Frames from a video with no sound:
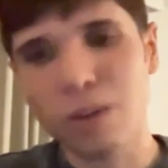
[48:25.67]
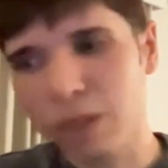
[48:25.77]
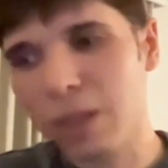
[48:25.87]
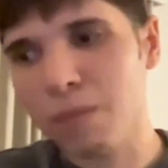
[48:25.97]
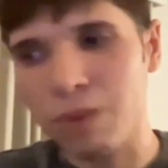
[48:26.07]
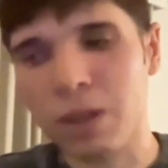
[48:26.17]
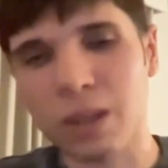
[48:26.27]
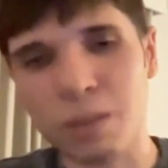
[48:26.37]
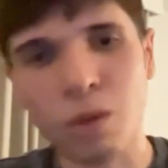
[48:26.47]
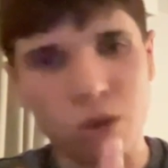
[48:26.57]
we can bring
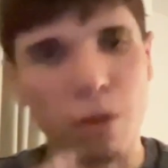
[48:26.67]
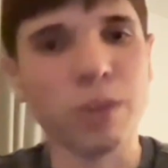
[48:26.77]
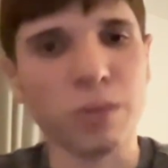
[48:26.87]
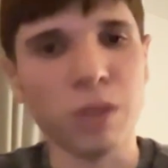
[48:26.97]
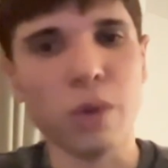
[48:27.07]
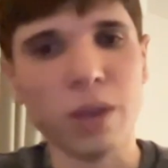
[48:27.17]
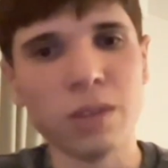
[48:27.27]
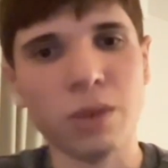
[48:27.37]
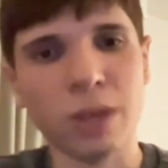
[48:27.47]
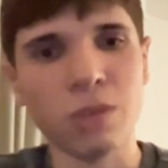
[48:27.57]
the most optimal UX
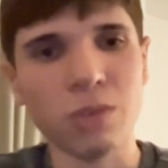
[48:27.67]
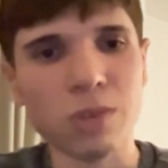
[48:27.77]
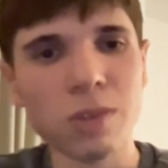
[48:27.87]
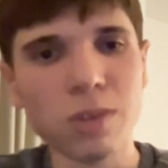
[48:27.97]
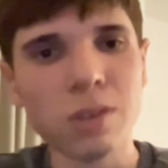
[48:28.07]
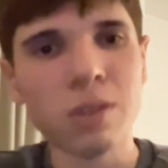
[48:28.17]
to end users.